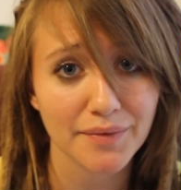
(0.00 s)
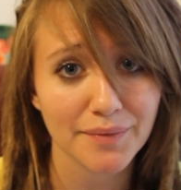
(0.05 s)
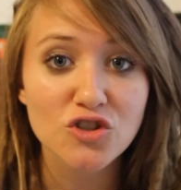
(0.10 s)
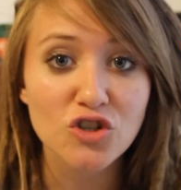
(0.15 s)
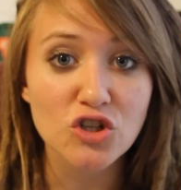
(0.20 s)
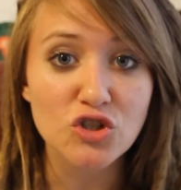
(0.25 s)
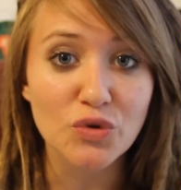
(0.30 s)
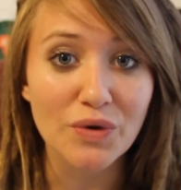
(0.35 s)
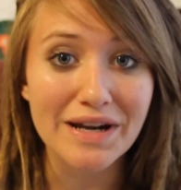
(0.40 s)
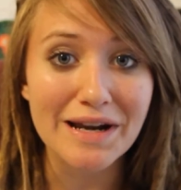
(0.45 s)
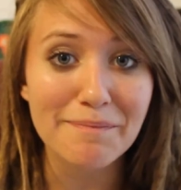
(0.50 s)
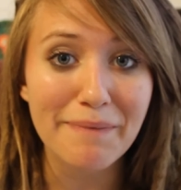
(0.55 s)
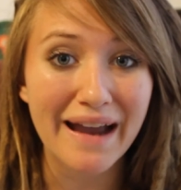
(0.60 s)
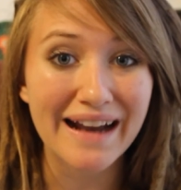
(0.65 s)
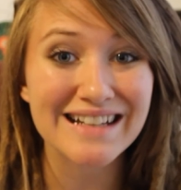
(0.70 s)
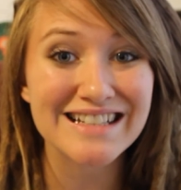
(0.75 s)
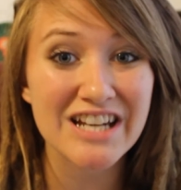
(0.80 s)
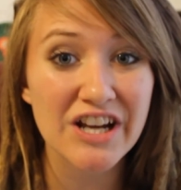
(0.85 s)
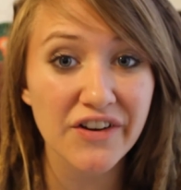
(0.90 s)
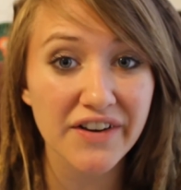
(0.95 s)
To treat a
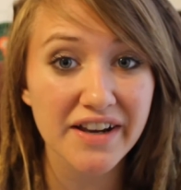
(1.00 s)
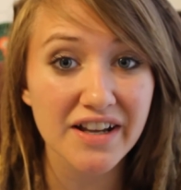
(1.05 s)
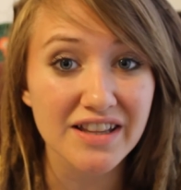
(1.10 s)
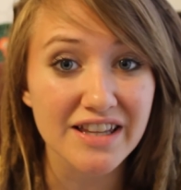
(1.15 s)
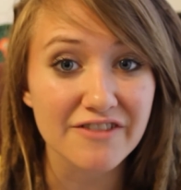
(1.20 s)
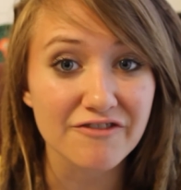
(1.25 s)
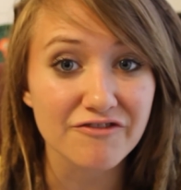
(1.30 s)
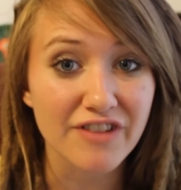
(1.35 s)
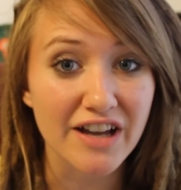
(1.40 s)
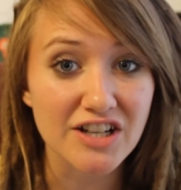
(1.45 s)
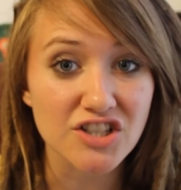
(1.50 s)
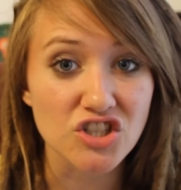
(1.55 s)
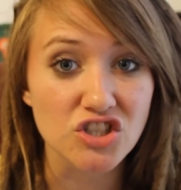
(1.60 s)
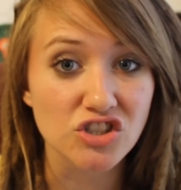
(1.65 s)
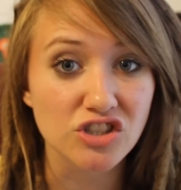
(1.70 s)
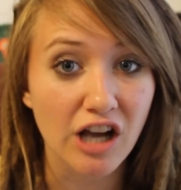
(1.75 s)
bacterial infection,